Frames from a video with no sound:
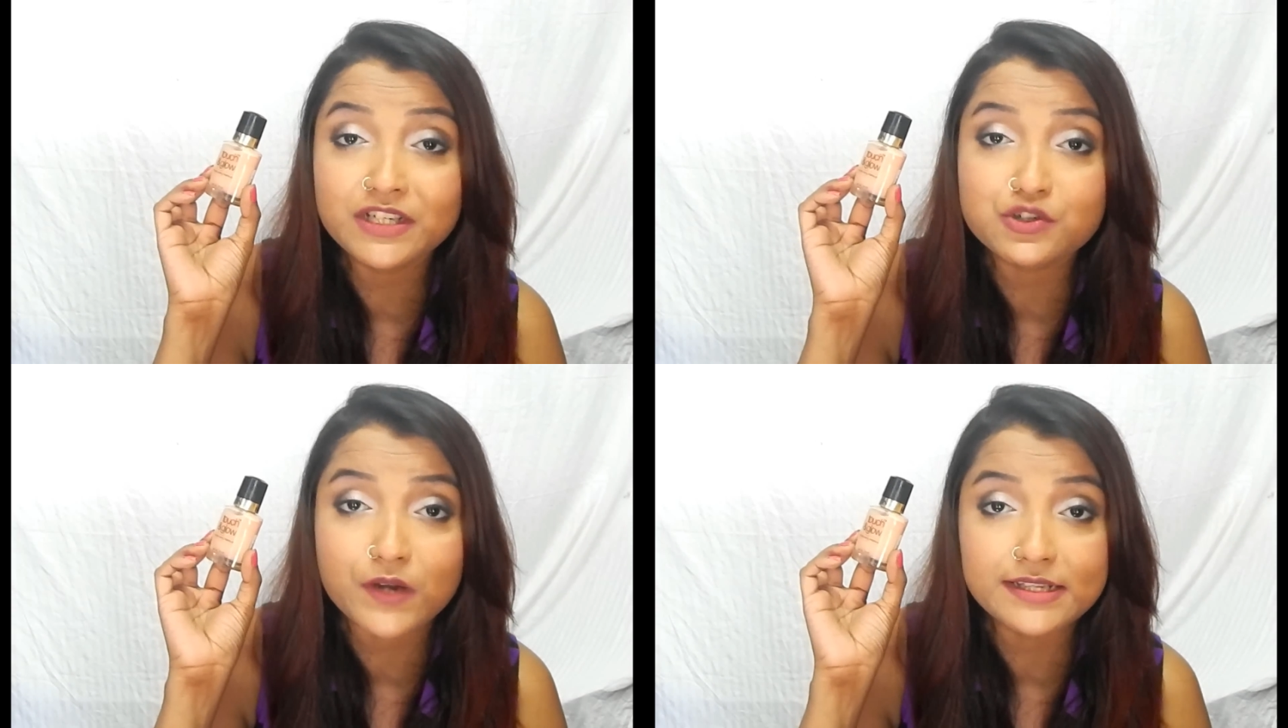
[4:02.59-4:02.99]

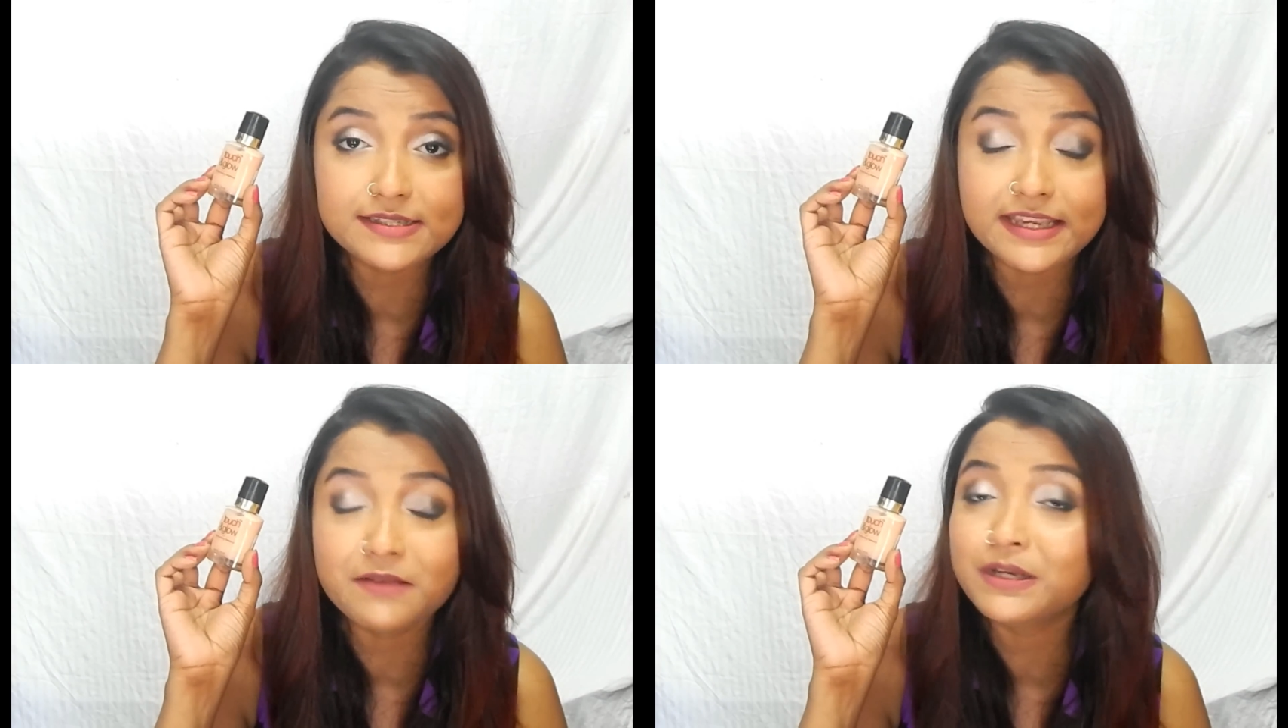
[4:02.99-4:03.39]
with dry
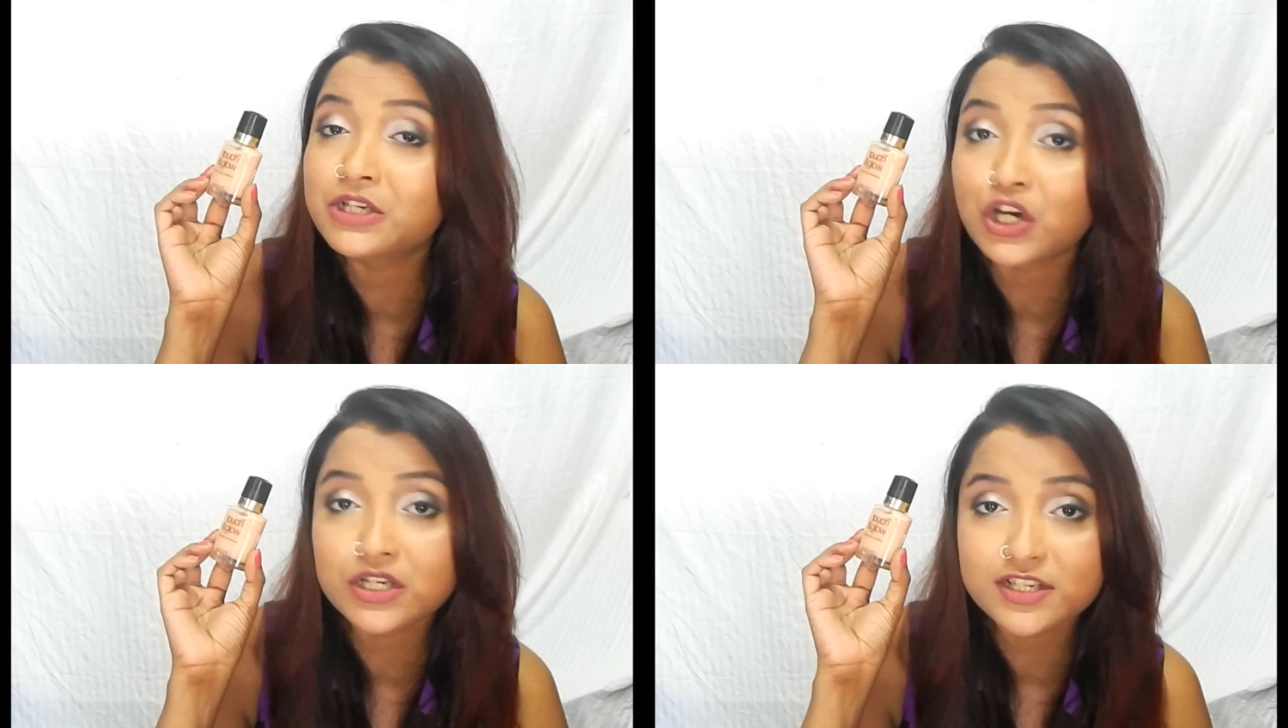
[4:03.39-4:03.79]
skin
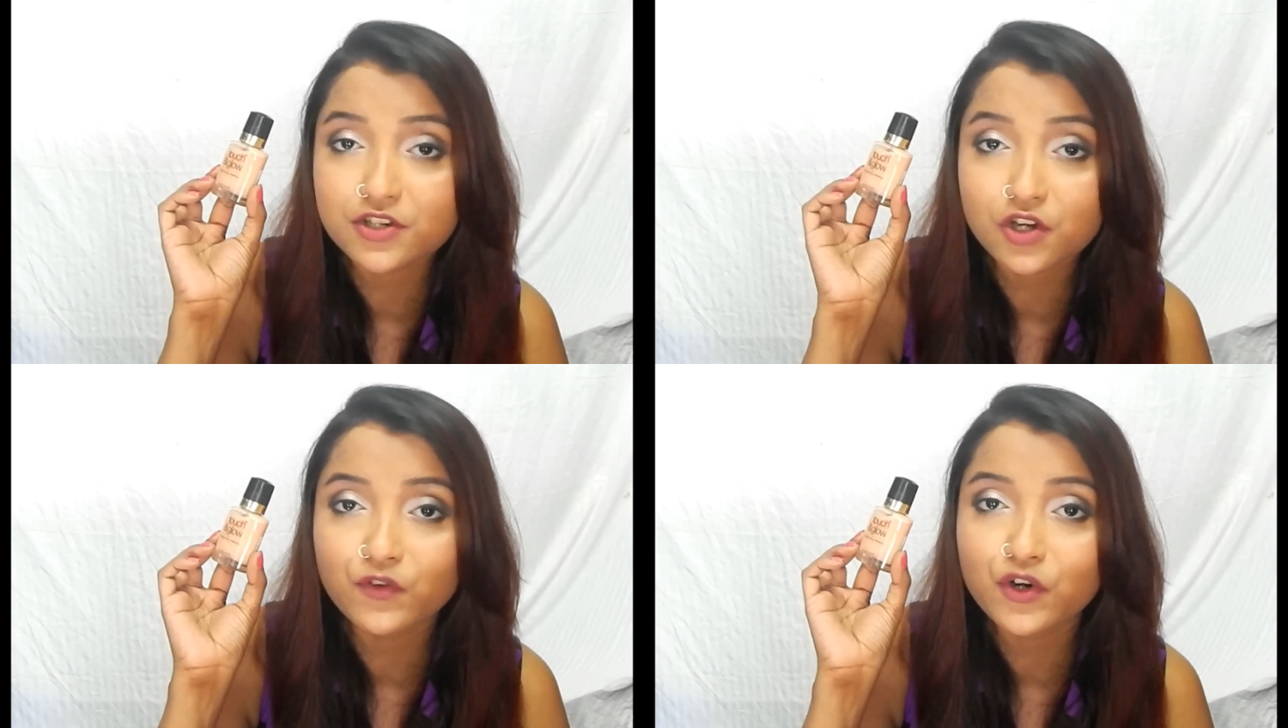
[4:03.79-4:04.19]
but not
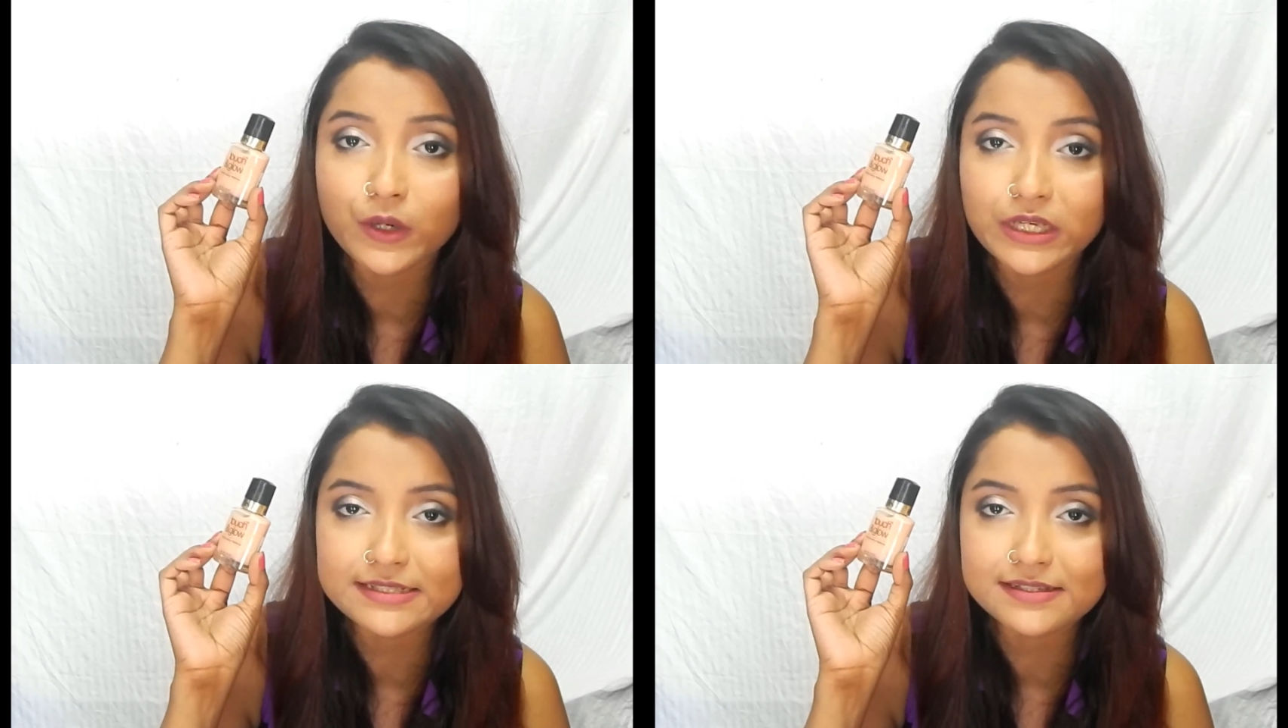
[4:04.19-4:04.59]
at all for
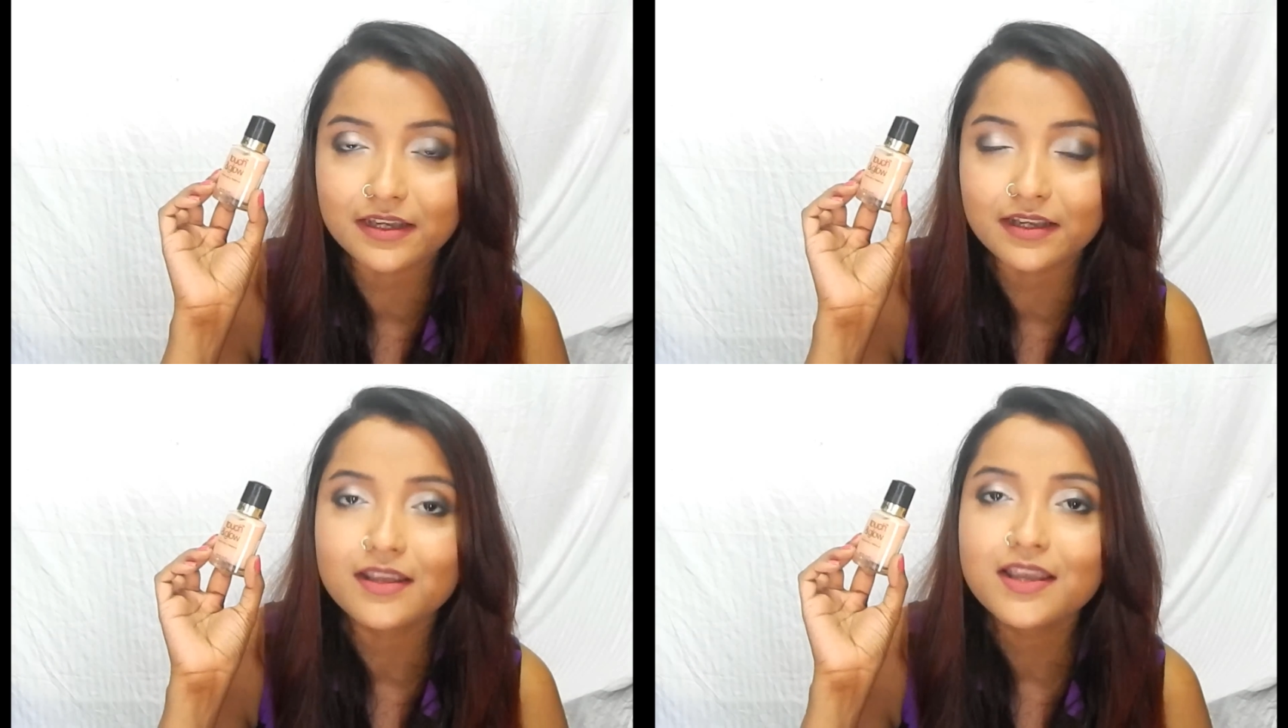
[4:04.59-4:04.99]
oily
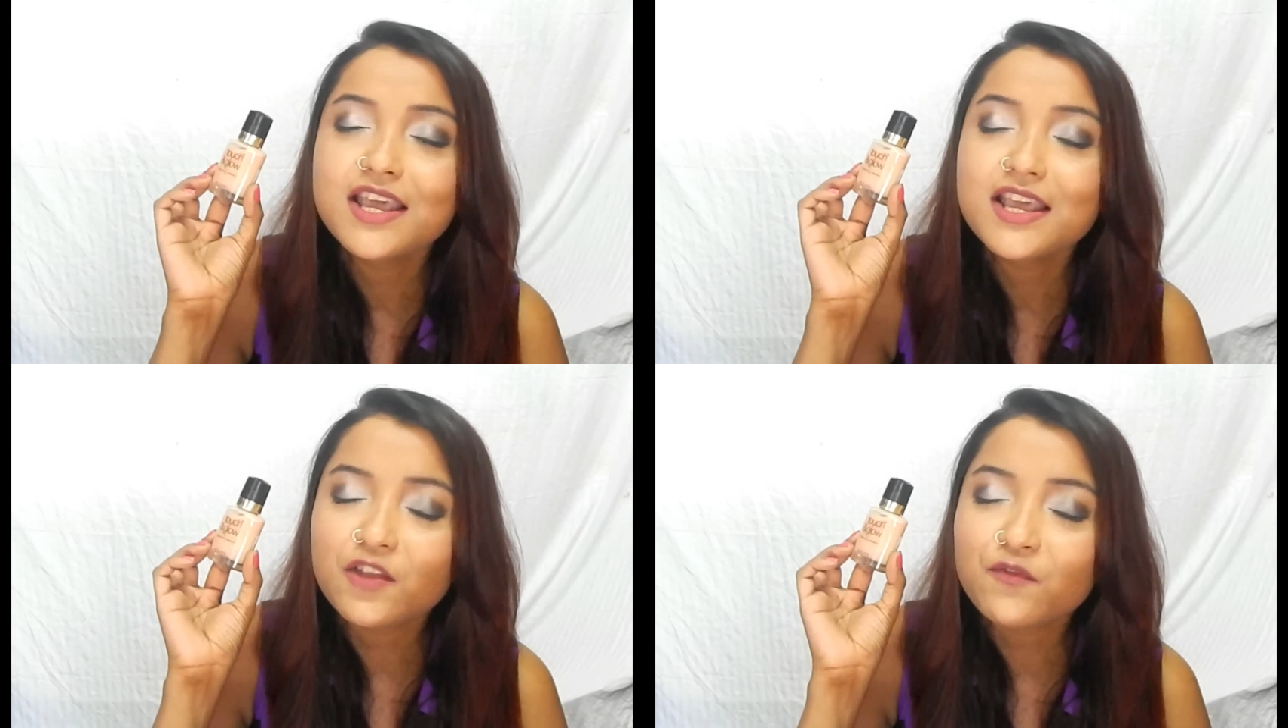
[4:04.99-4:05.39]
skin.
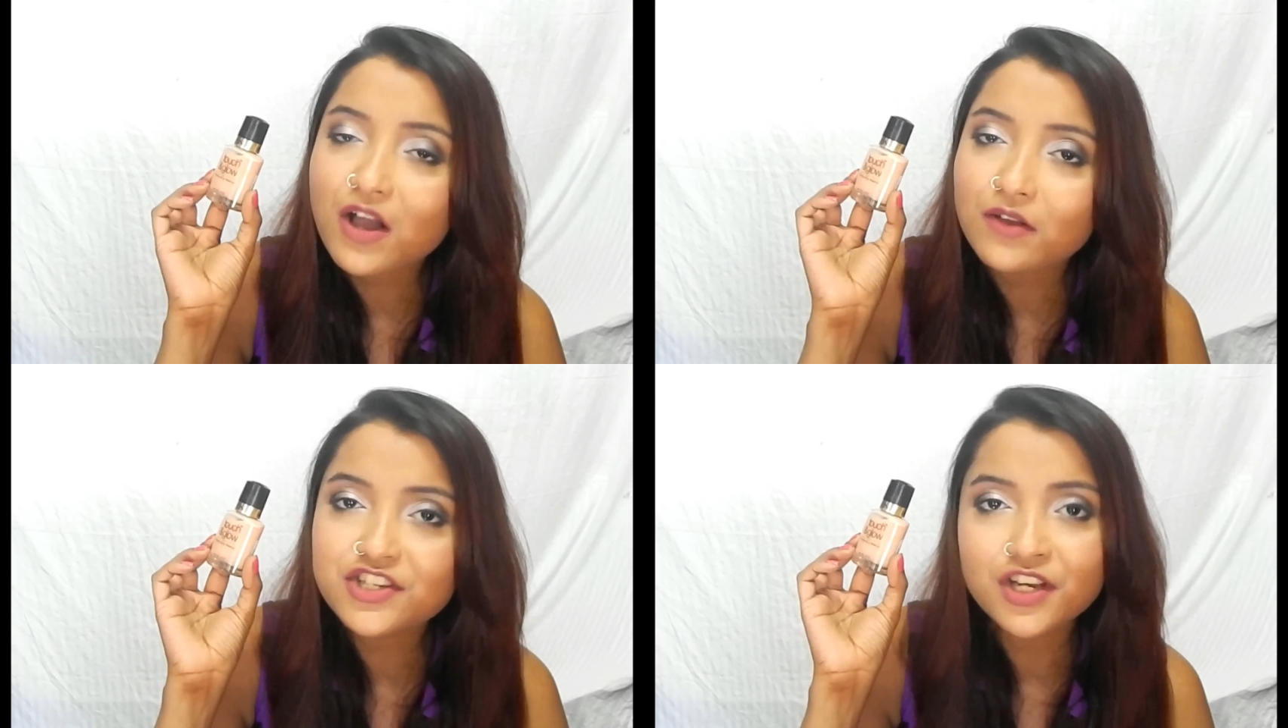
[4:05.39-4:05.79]
The
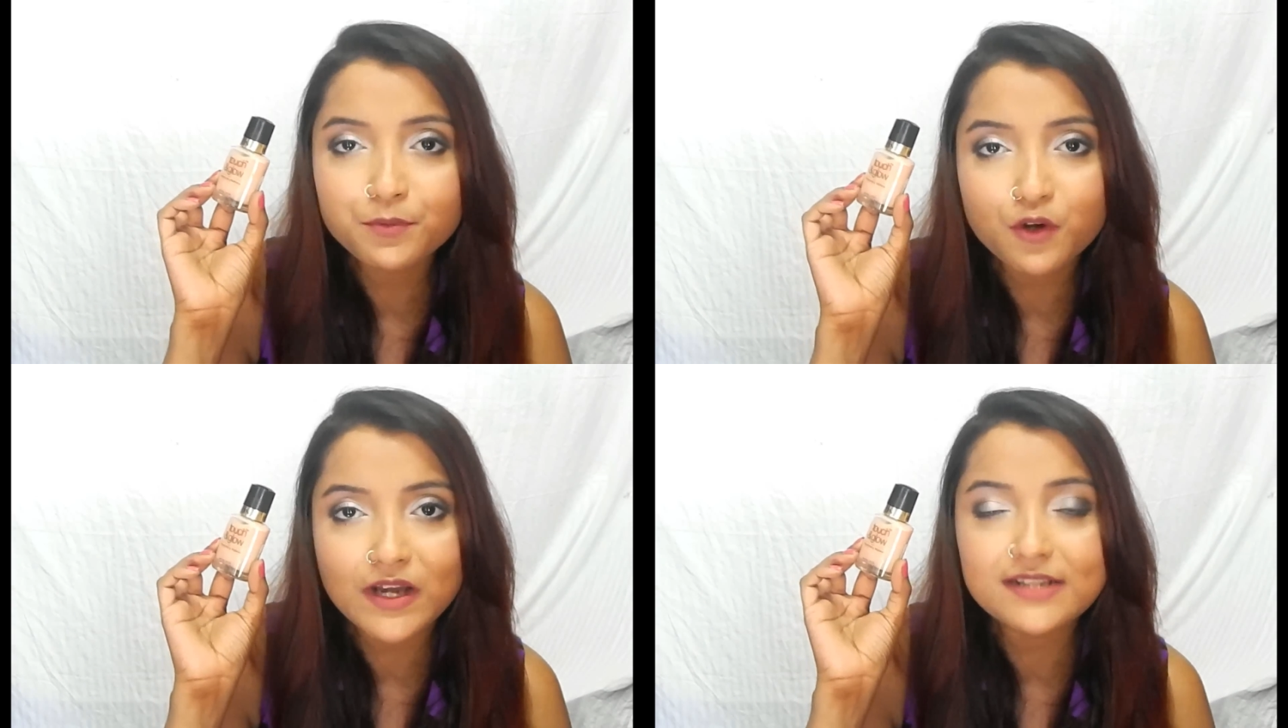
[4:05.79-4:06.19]

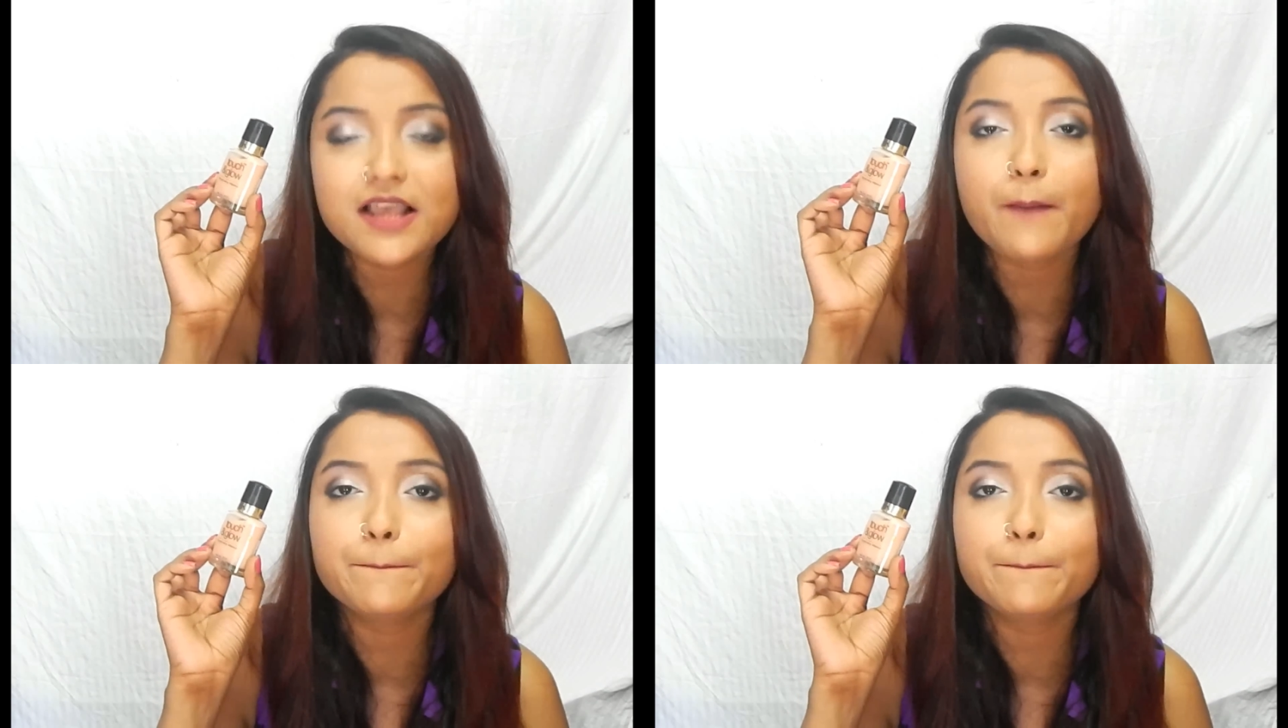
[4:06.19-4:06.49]
foundation provides